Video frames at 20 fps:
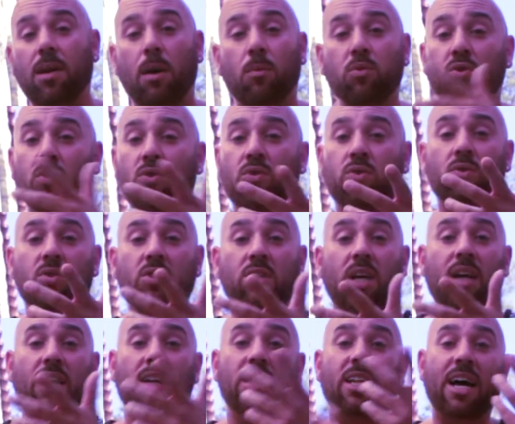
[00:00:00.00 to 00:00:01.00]
I was also
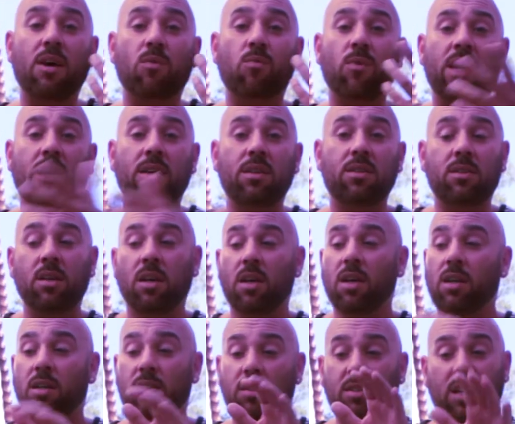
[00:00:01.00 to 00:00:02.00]
signed to Loud Records
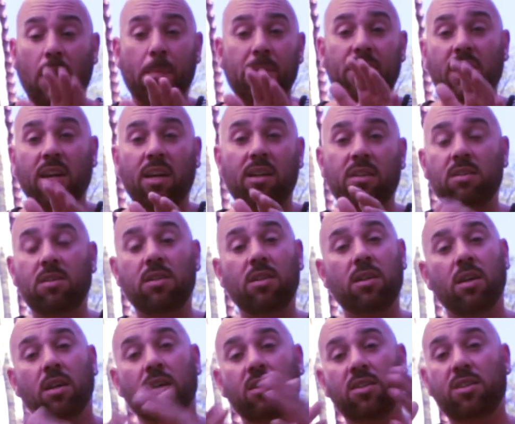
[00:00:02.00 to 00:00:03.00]
simultaneously.
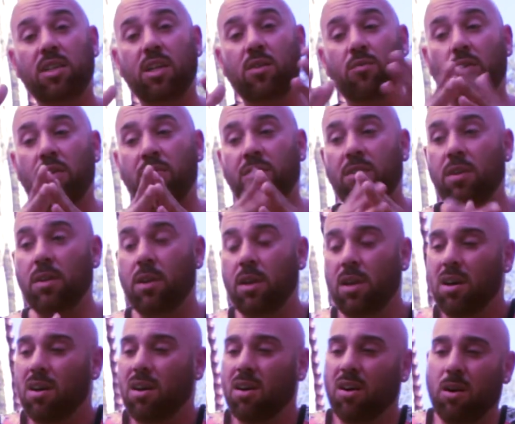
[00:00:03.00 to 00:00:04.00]
Steve Rifkin.
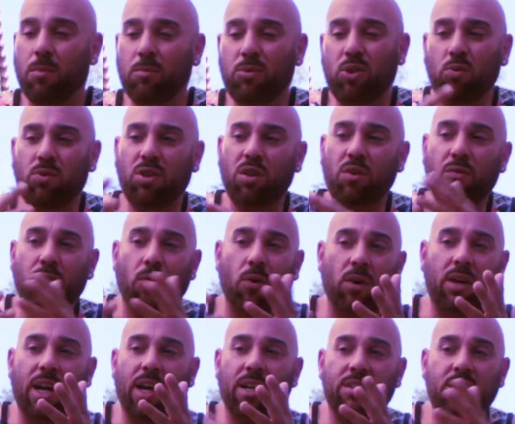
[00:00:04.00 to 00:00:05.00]
Due to the
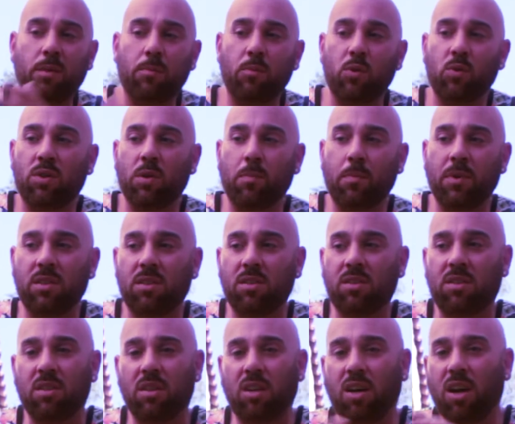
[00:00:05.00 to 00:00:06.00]
forecast of the music
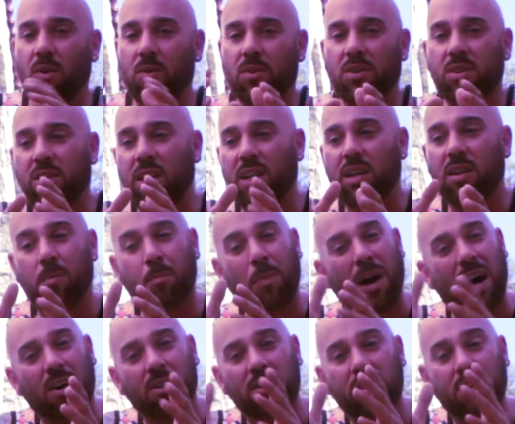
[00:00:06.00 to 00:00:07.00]
business and the current state of
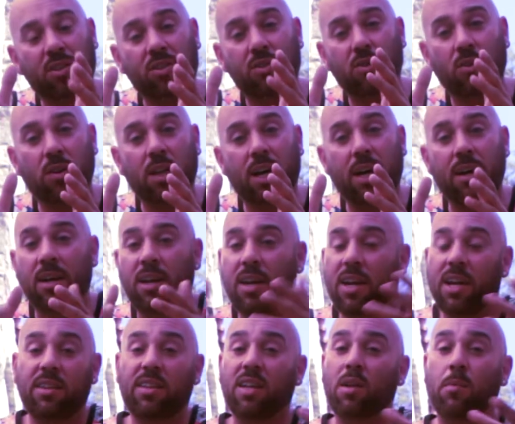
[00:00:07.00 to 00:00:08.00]
politics and all that,
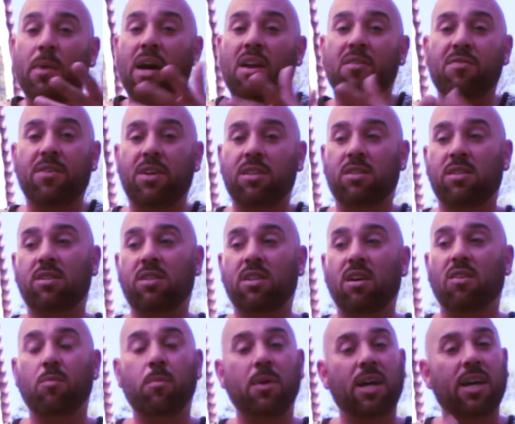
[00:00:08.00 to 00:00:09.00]
it didn't manifest
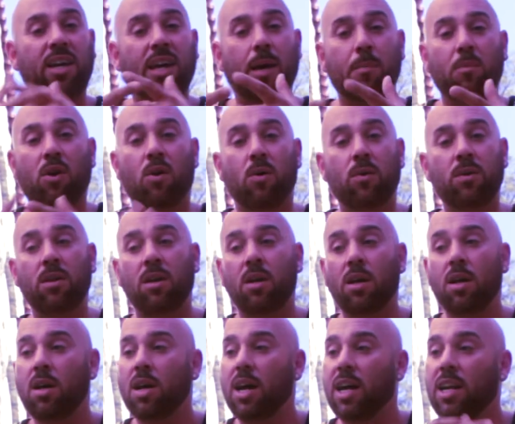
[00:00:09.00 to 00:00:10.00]
itself, but I kept going.
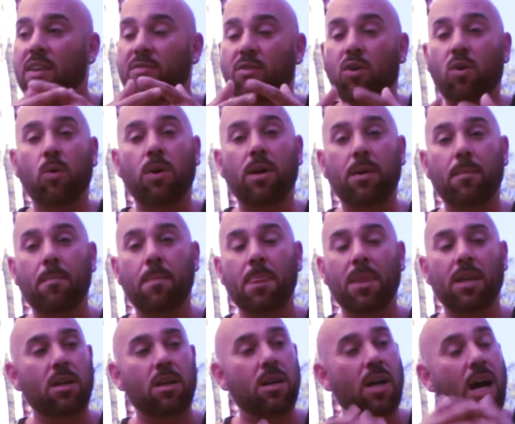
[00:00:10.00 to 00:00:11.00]
I never quit.
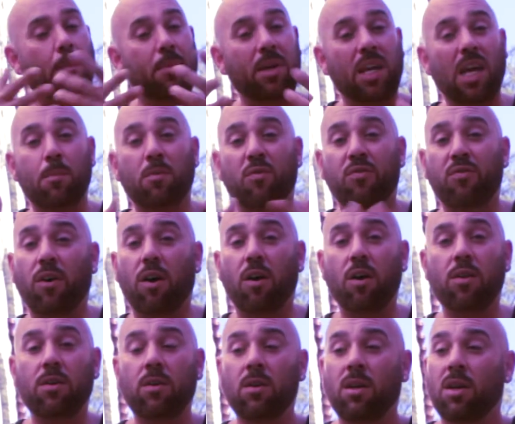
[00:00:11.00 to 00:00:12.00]
I became a
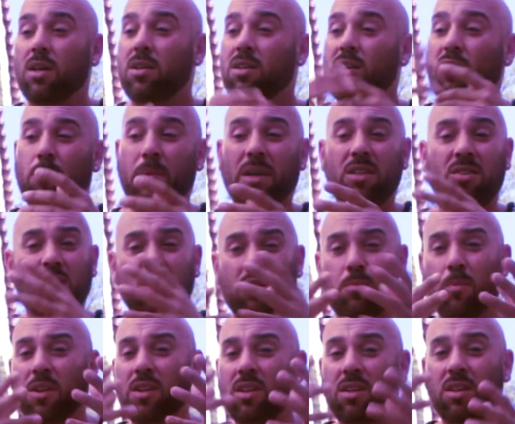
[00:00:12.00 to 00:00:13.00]
father. You know, my son's
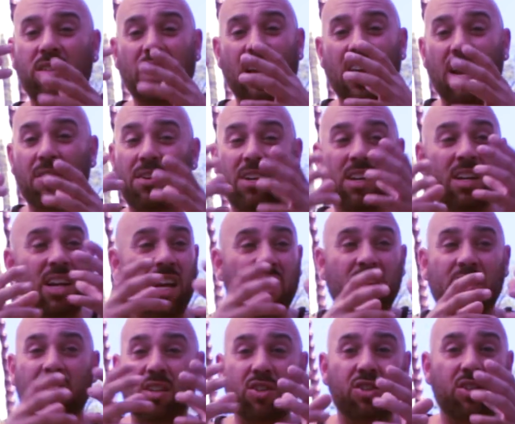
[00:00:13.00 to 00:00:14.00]
mother does every and
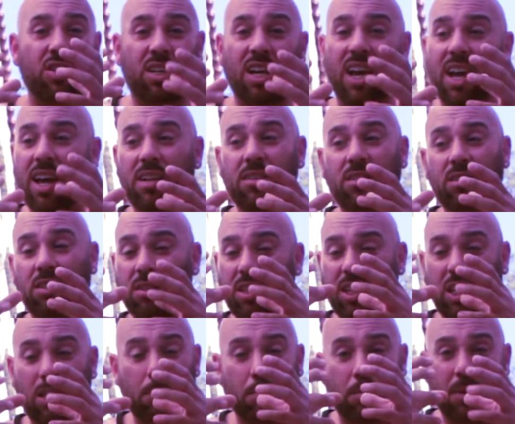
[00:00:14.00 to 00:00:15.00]
anything she can to
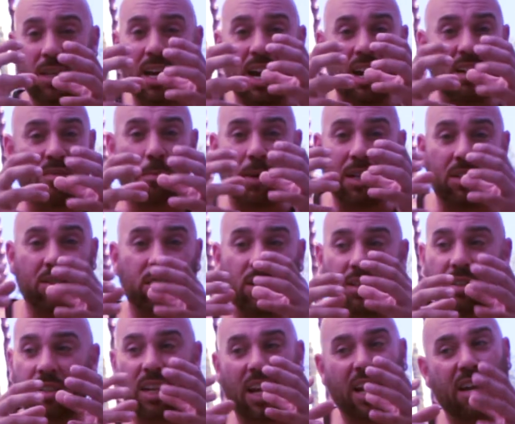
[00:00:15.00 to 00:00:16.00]
keep me out of my
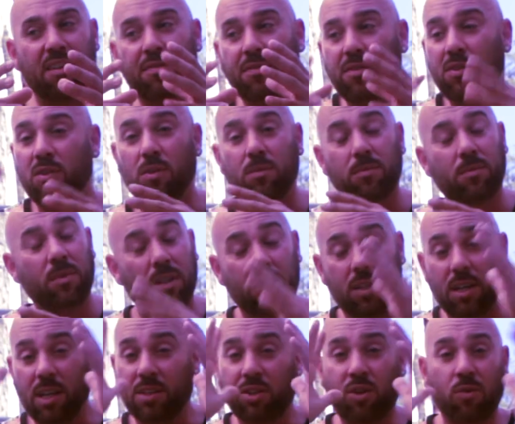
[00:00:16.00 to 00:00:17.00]
son's life. You know,
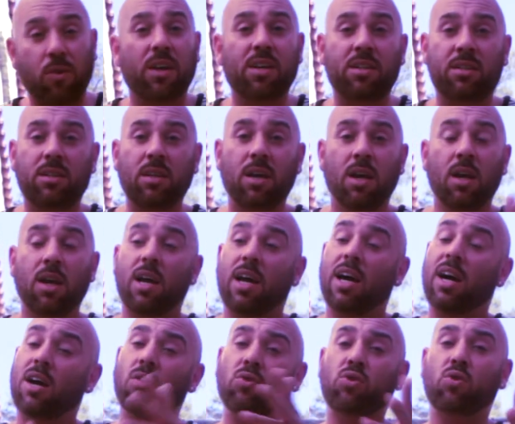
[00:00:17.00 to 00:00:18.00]
it's crazy.
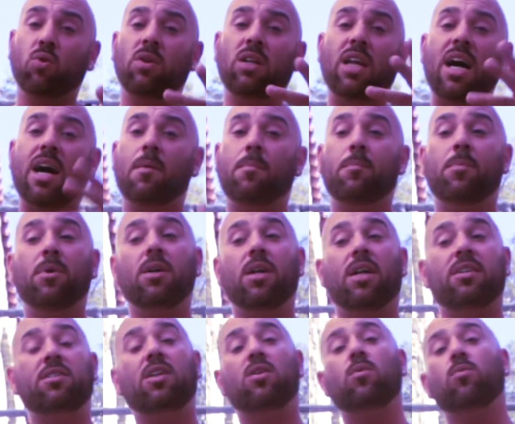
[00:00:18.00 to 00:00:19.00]
I go through a lot, but
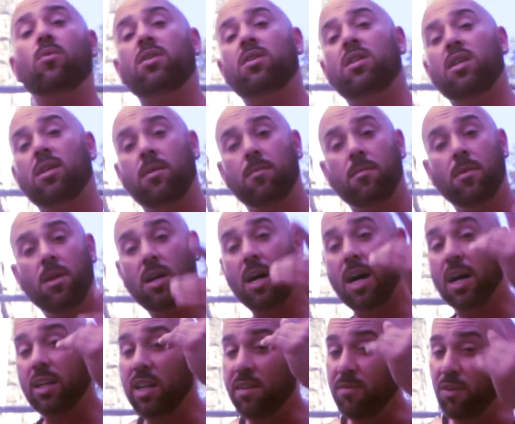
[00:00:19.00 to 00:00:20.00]
I'll tell you one thing.
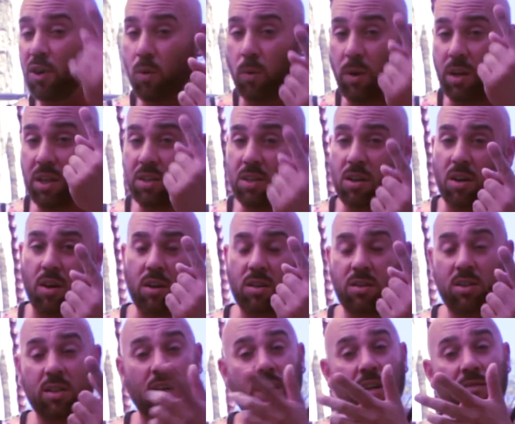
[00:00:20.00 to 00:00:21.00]
I'll never quit as an
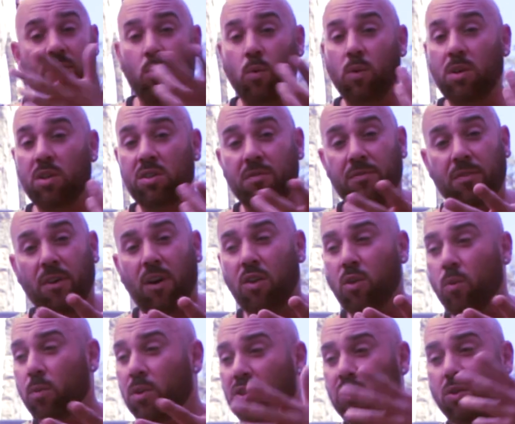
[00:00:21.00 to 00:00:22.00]
artist and I'll never quit as a
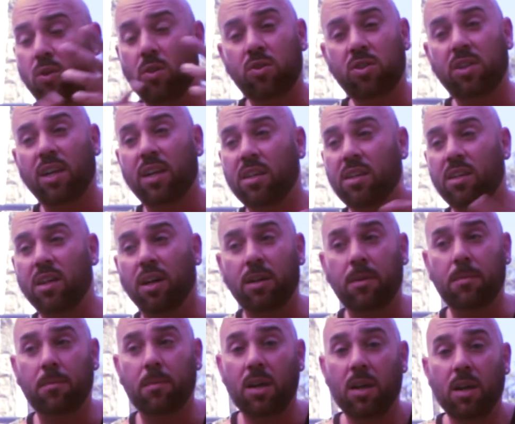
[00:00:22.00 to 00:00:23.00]
father. When it's all said and
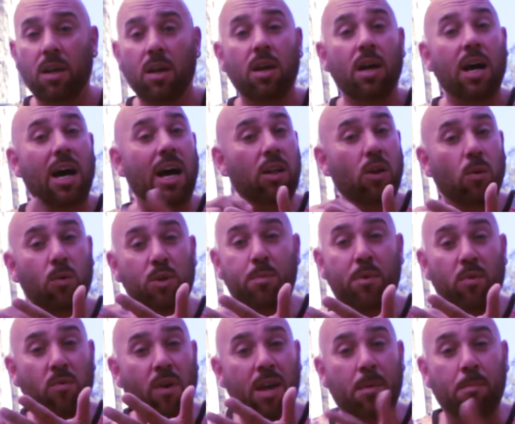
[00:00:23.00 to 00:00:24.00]
done, I'll always
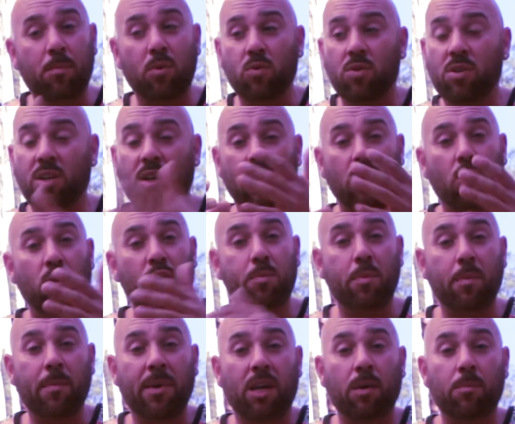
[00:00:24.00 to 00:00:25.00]
be writing music and I'll always be
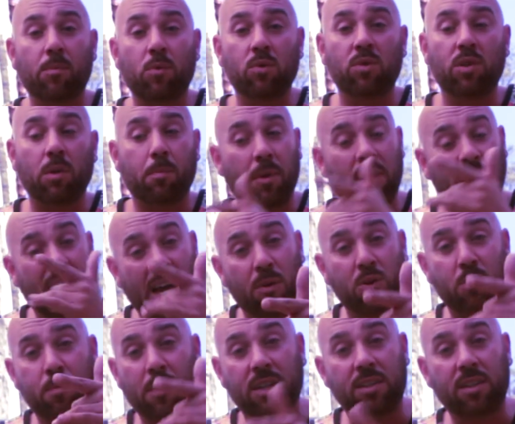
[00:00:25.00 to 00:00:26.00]
making music. But now
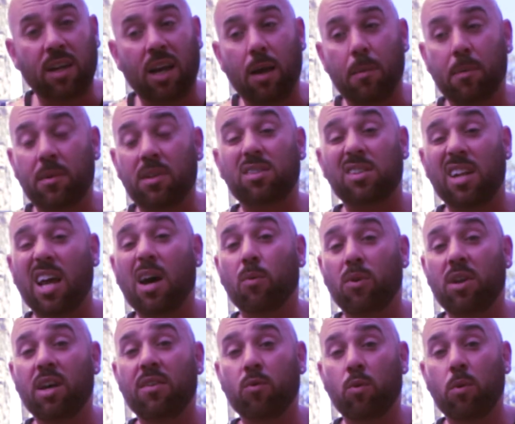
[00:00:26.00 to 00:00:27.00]
is my time and it's now or
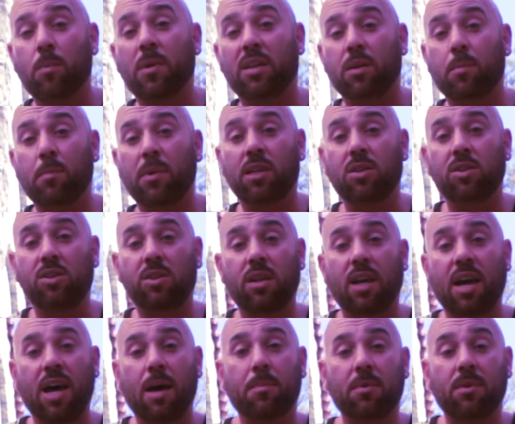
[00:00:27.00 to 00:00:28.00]
never. We're about to make this shit
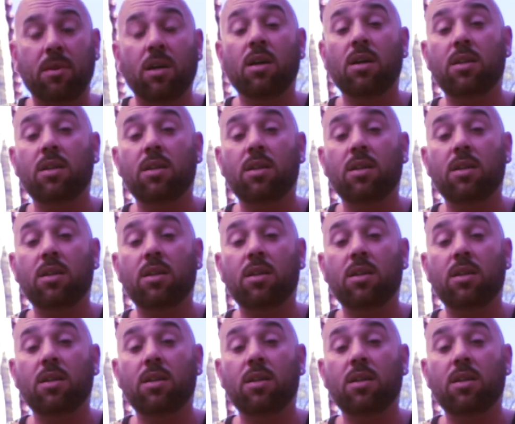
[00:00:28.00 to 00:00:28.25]
happen.